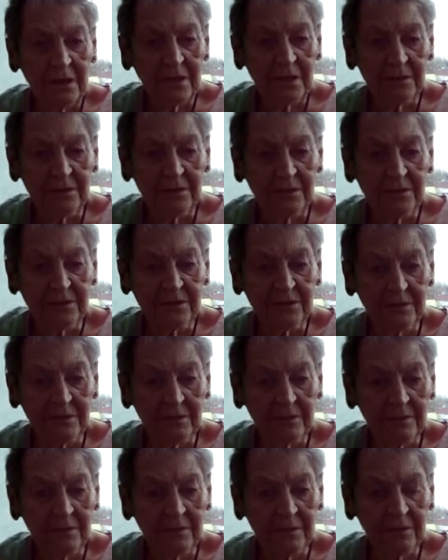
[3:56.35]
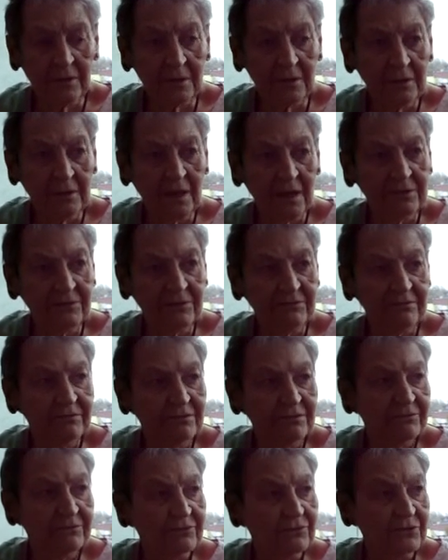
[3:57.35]
and a lot of
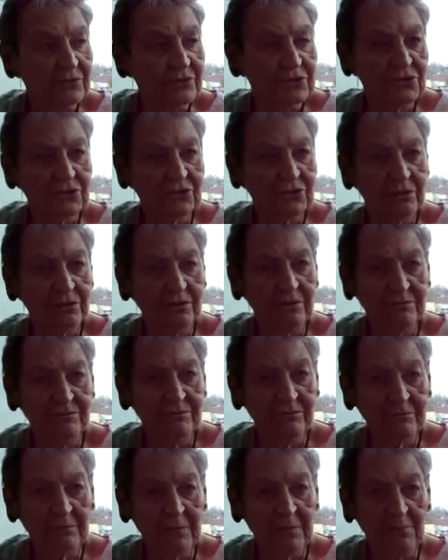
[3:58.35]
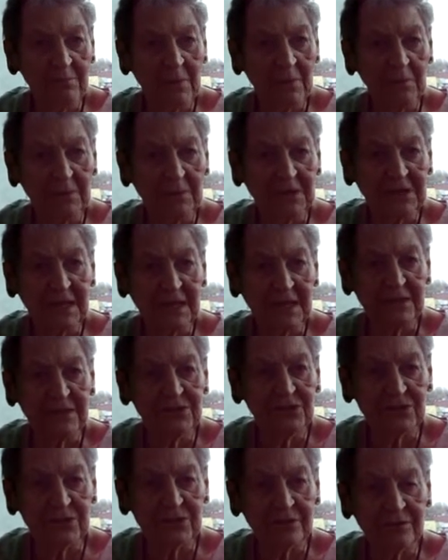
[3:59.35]
the furniture of my mom and
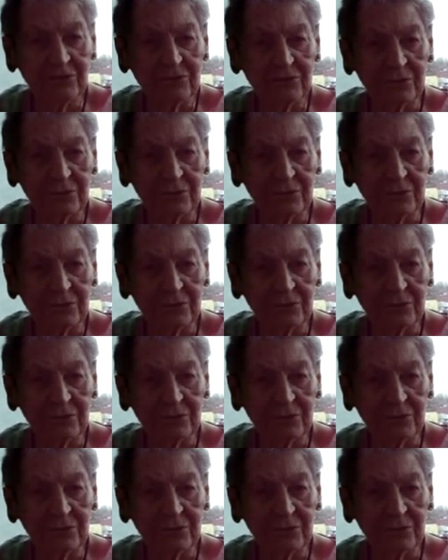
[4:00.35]
dad's and